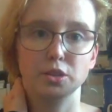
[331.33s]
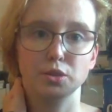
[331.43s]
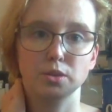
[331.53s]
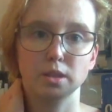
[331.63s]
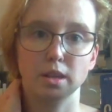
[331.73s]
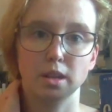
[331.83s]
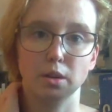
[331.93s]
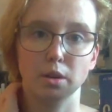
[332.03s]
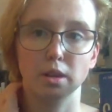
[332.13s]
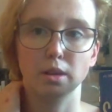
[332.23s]
you
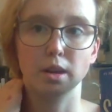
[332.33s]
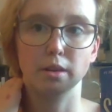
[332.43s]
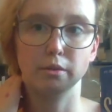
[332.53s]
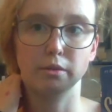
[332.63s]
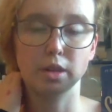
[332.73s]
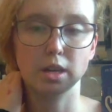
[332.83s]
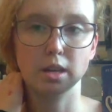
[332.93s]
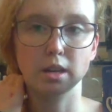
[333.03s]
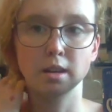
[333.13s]
see a lot of the